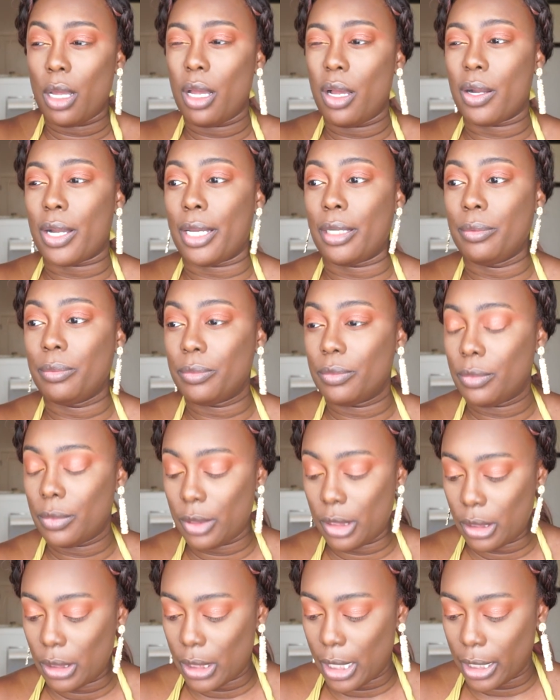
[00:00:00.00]
Okay,
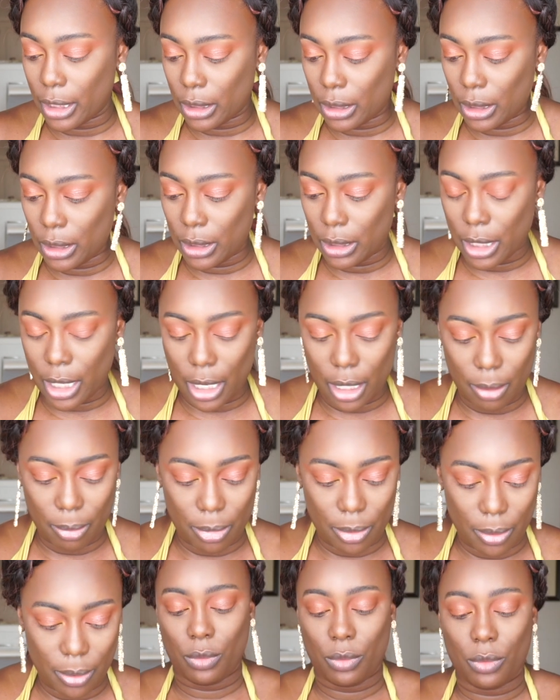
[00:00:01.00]
let's actually
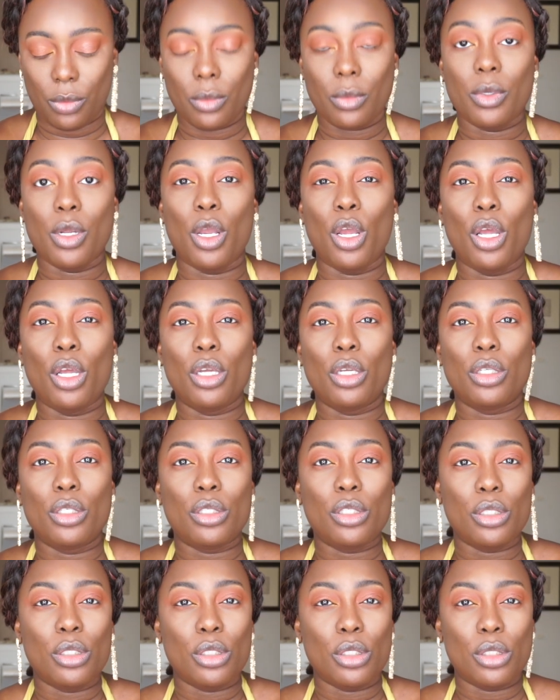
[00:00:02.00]
stop.
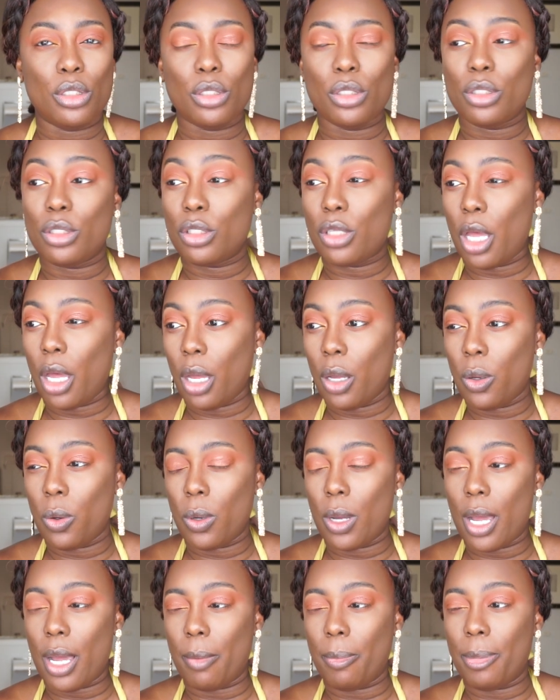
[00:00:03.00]

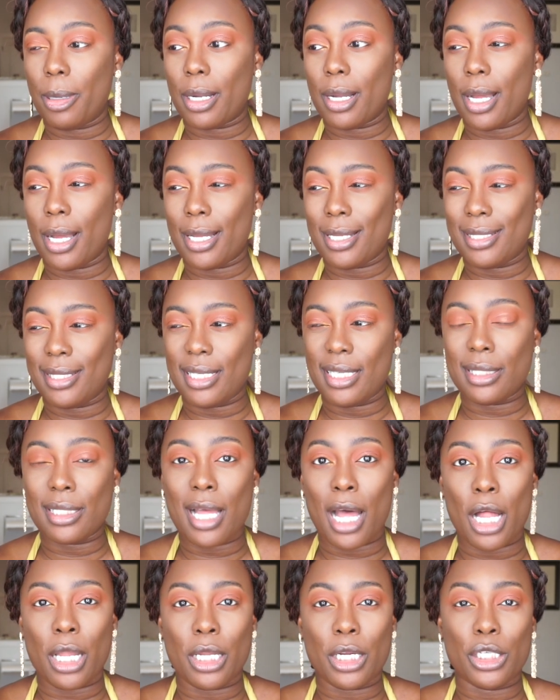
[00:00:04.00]
So because these
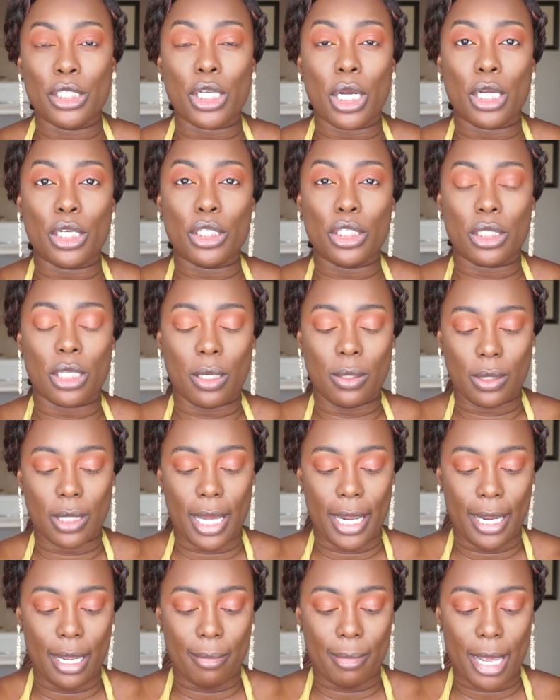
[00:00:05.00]
colors are so
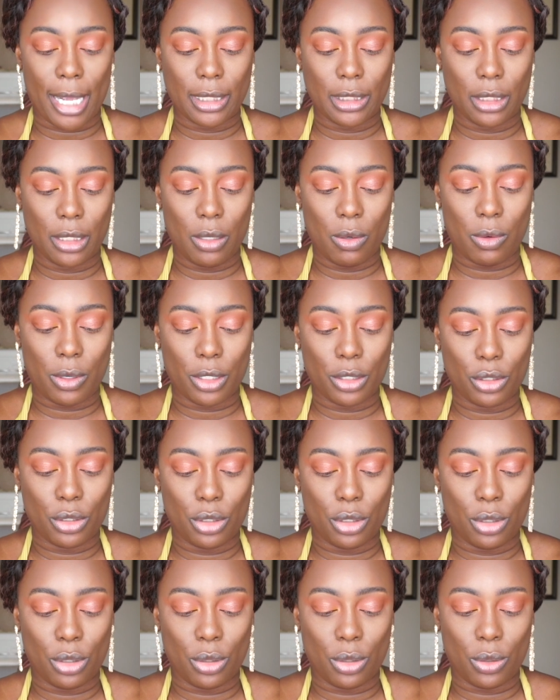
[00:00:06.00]
light, I'm actually going
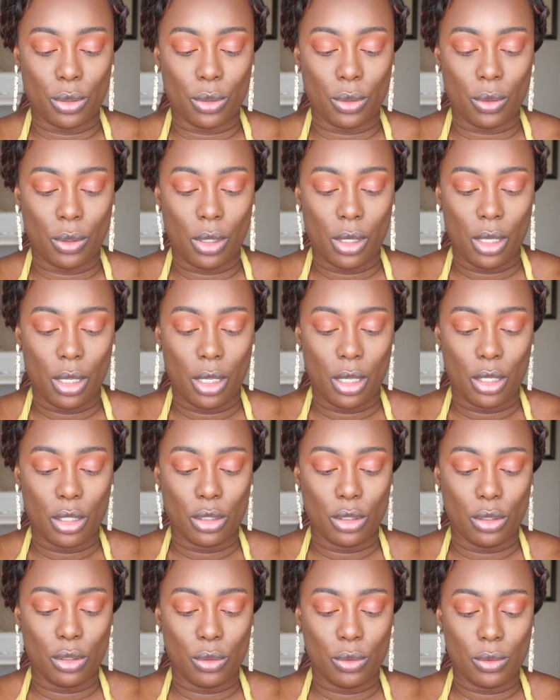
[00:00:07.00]
to
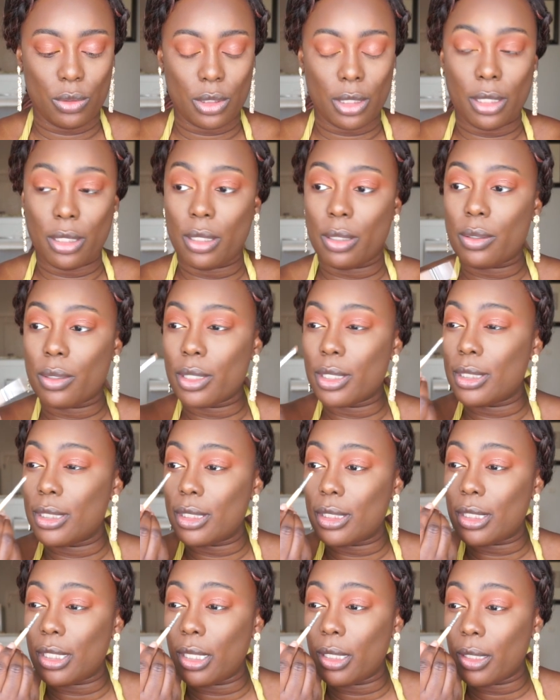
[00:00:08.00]
use a little
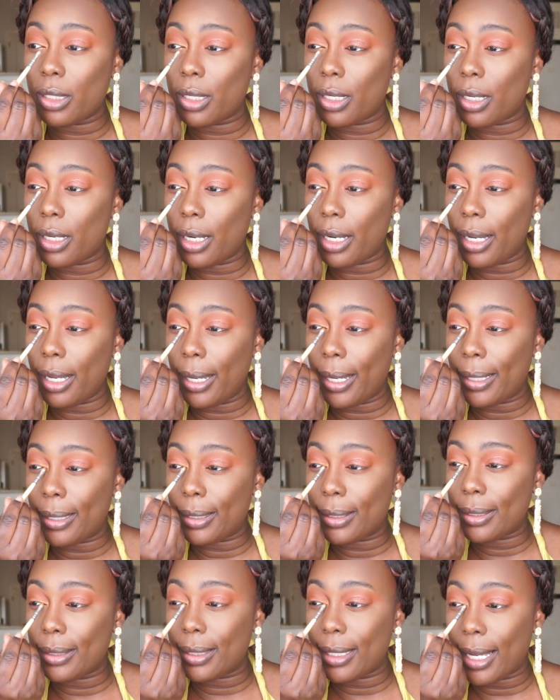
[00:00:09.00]
concealer
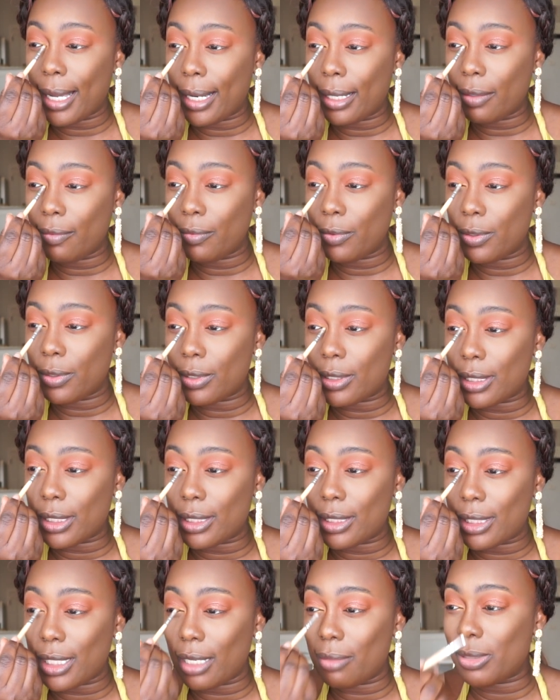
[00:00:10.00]
and kind of use the
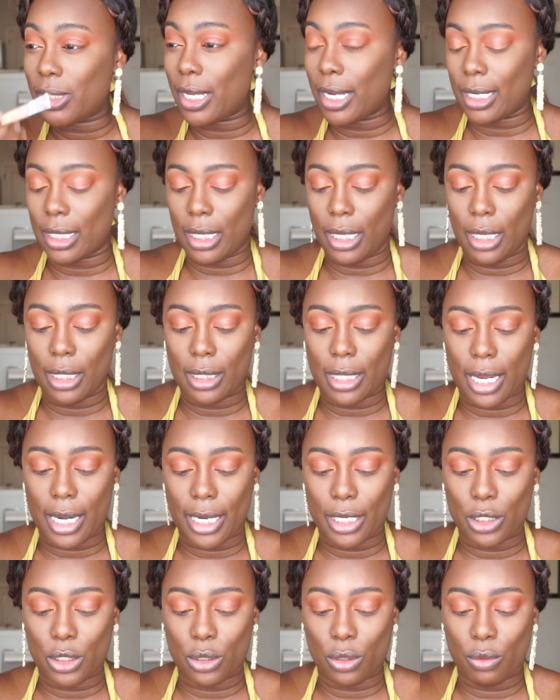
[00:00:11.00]
same technique that
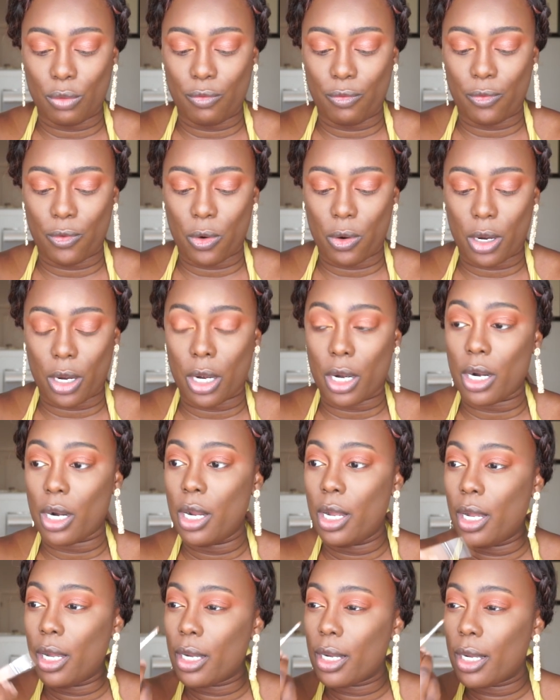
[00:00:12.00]
I do for
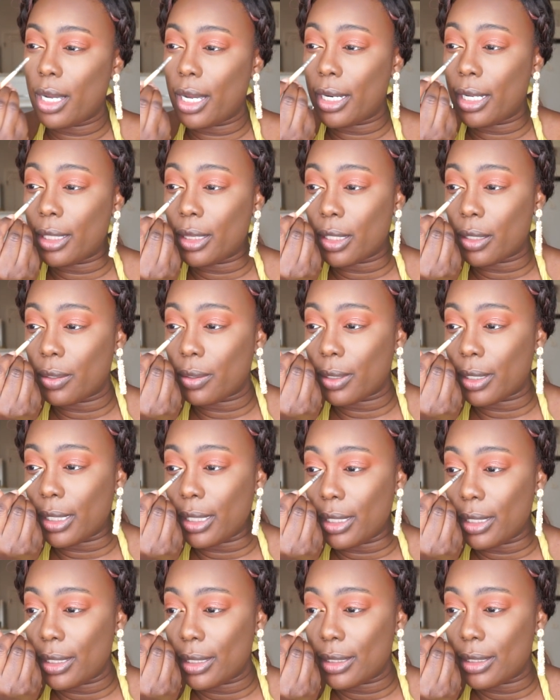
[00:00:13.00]
cutting the
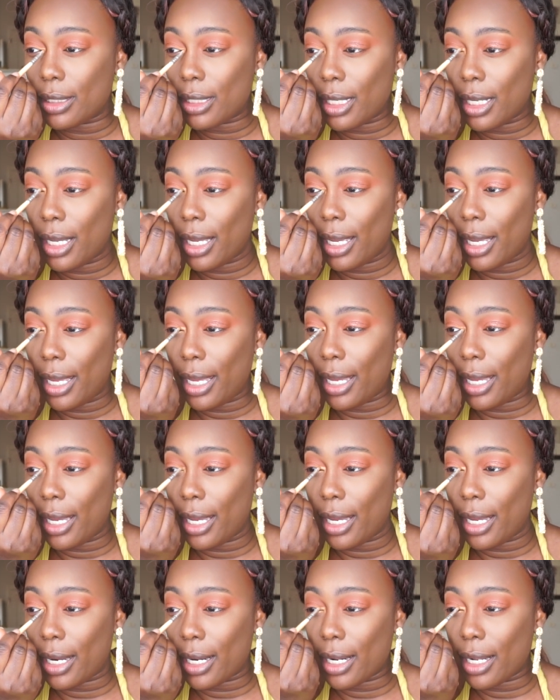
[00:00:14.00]
crease
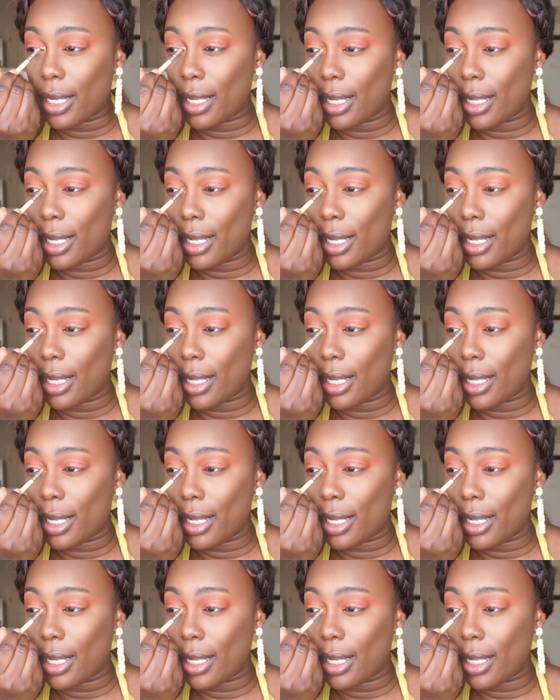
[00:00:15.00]
and